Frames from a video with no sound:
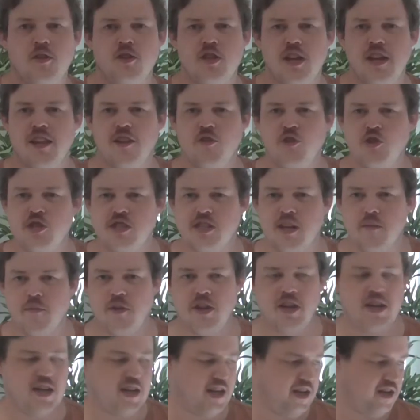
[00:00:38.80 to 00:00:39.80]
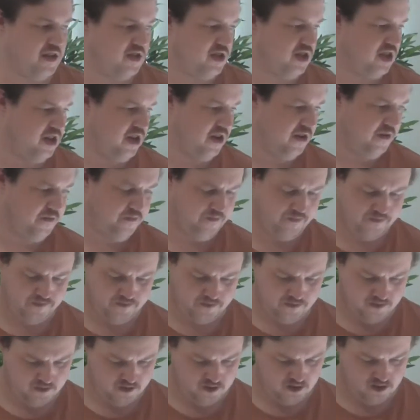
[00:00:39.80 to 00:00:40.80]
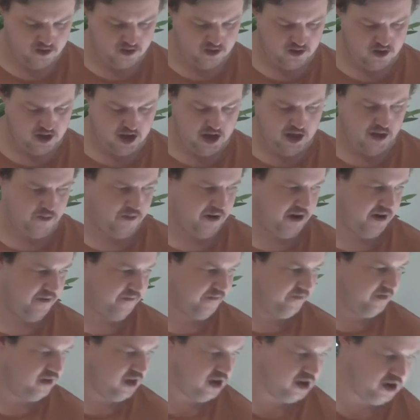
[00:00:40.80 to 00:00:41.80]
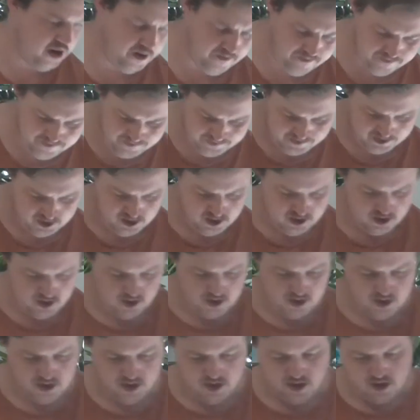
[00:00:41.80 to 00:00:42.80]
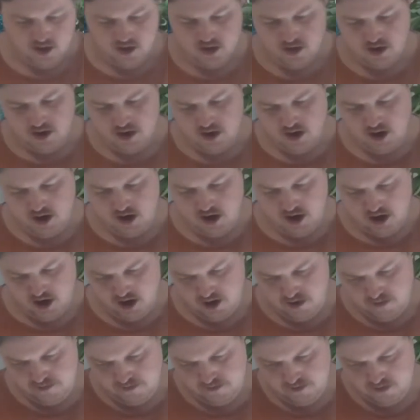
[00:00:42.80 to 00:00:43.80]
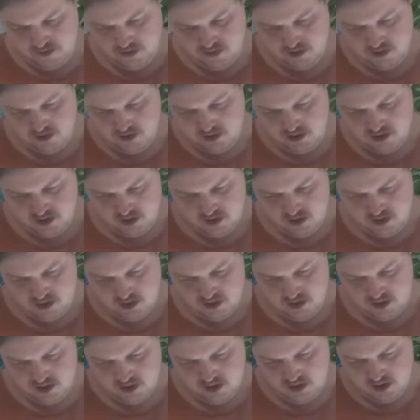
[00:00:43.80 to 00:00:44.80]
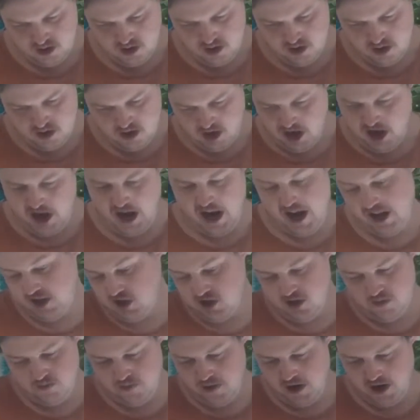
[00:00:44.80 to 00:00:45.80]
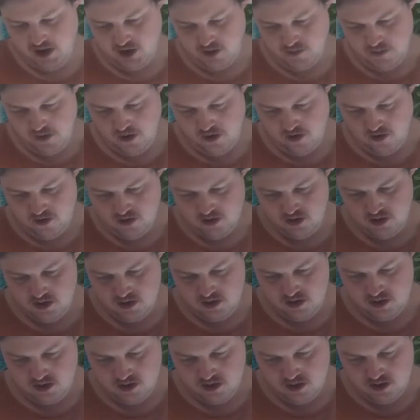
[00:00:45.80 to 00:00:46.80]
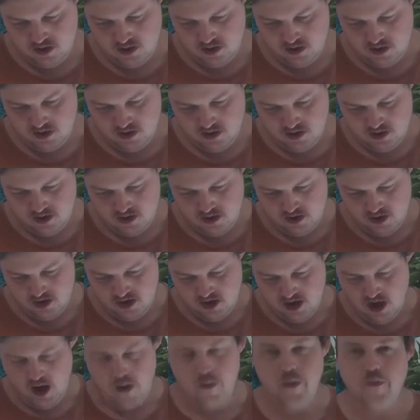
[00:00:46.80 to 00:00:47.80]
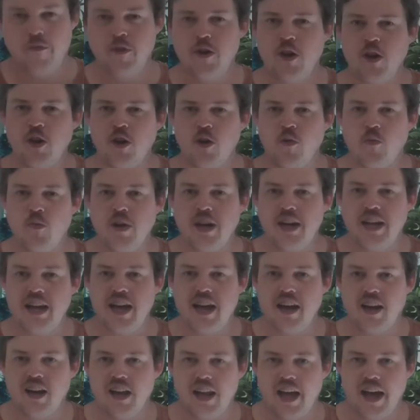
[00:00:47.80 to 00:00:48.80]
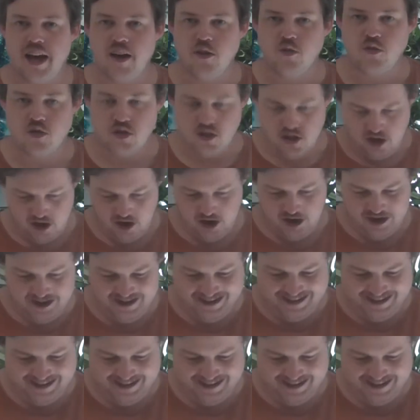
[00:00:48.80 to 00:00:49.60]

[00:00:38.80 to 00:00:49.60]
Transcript: Looks like there is something in here, so yeah, there you go. All right. Okay, this is pretty small. But I'm very good at reading out aloud, so...